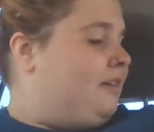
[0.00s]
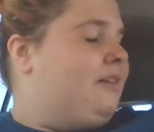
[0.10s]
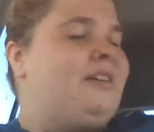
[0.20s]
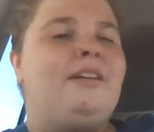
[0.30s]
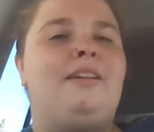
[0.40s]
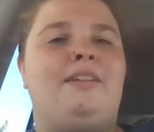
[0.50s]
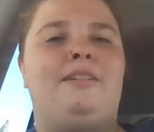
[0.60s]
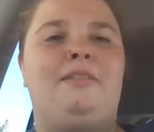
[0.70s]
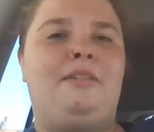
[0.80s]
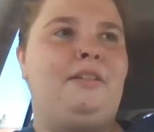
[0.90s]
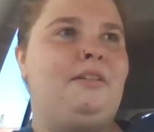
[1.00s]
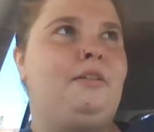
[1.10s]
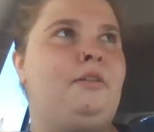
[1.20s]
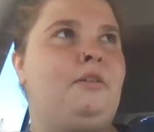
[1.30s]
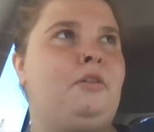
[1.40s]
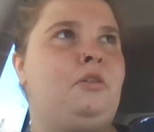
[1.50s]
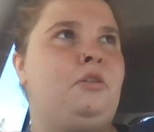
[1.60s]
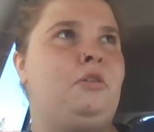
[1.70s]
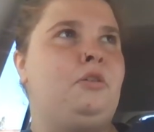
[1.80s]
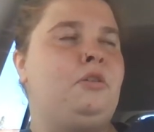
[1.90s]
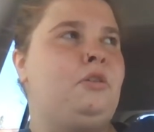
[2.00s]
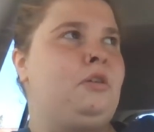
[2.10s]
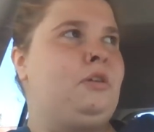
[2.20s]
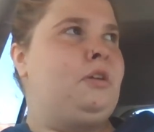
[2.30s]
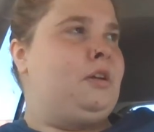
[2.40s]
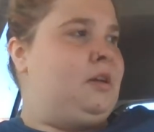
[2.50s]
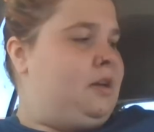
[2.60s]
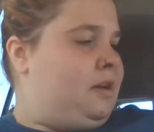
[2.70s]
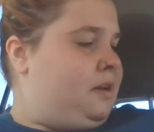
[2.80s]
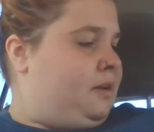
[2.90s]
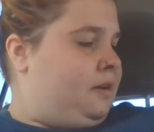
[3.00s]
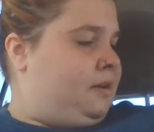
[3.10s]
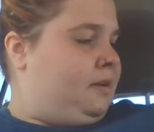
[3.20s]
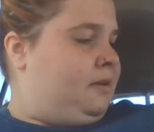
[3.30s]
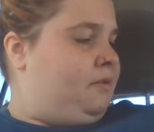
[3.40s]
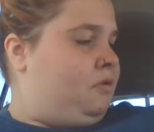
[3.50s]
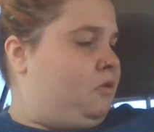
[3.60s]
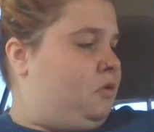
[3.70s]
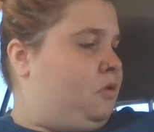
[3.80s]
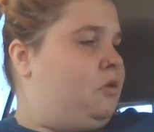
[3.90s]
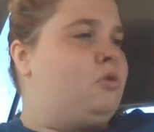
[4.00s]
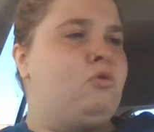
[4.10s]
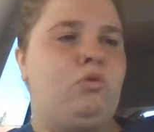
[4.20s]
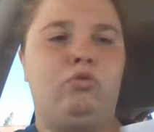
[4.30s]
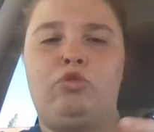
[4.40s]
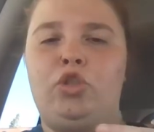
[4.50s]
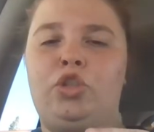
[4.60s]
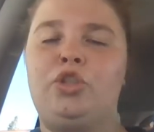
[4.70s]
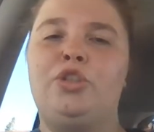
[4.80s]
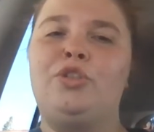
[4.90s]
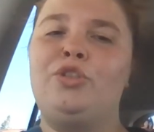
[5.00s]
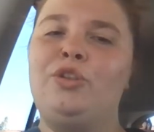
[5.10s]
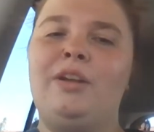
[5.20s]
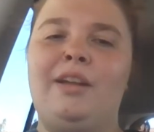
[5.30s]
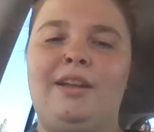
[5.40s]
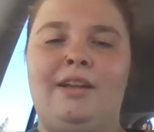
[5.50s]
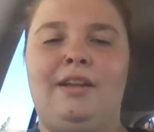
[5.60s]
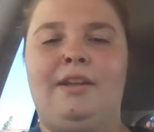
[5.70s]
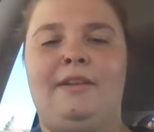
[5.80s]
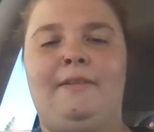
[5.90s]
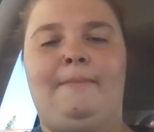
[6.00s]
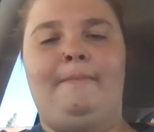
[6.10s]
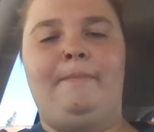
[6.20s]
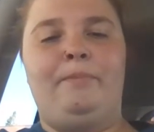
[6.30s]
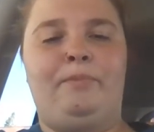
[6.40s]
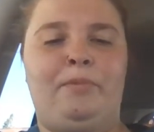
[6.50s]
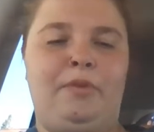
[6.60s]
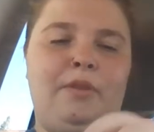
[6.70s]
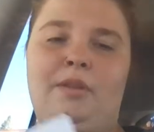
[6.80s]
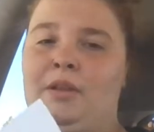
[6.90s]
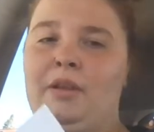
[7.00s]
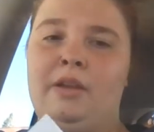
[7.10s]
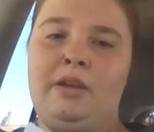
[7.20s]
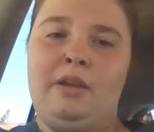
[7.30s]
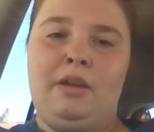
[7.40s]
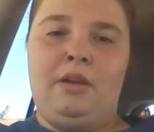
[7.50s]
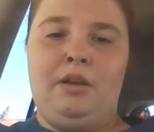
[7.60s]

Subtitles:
[no speech]